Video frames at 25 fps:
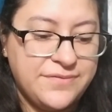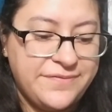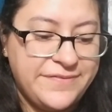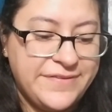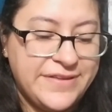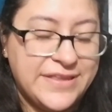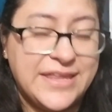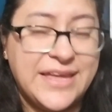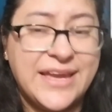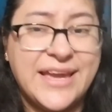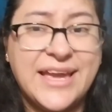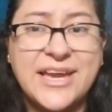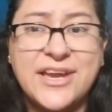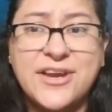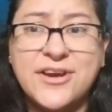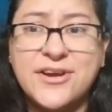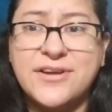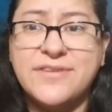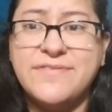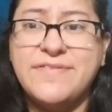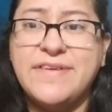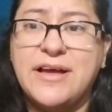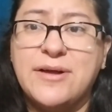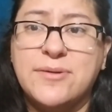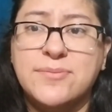feel like I could
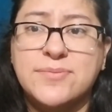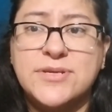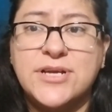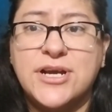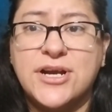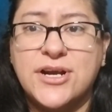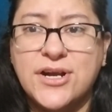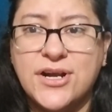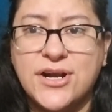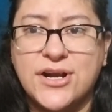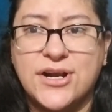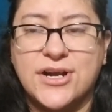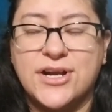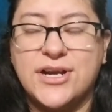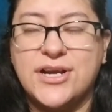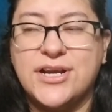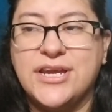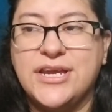have helped her,